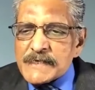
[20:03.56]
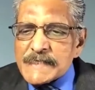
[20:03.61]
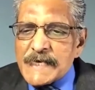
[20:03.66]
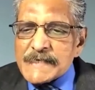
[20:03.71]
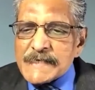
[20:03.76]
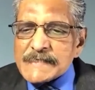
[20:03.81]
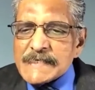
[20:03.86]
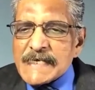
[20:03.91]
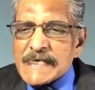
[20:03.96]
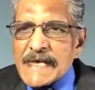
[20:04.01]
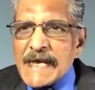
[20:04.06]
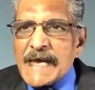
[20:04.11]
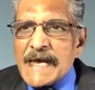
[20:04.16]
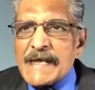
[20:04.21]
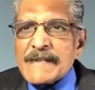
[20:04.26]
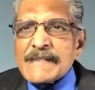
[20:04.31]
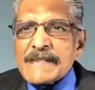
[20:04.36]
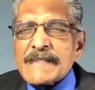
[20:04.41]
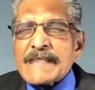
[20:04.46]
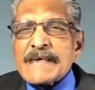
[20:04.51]
that
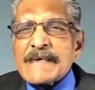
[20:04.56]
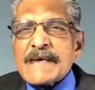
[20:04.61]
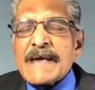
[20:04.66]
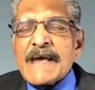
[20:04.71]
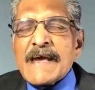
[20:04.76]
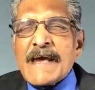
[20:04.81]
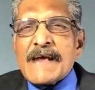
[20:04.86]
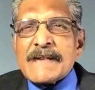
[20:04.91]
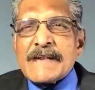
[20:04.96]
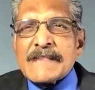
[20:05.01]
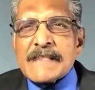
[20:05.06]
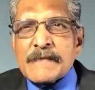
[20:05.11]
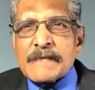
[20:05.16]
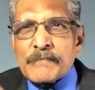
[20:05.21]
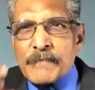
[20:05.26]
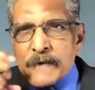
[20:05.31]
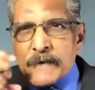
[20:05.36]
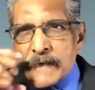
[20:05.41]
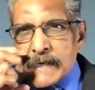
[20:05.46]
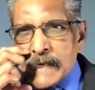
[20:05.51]
in the
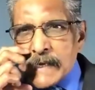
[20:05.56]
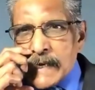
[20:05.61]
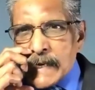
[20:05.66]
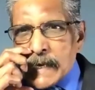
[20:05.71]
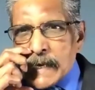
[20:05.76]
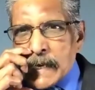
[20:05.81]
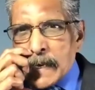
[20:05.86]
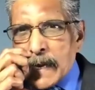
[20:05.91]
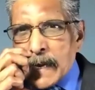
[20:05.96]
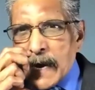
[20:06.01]
beginning,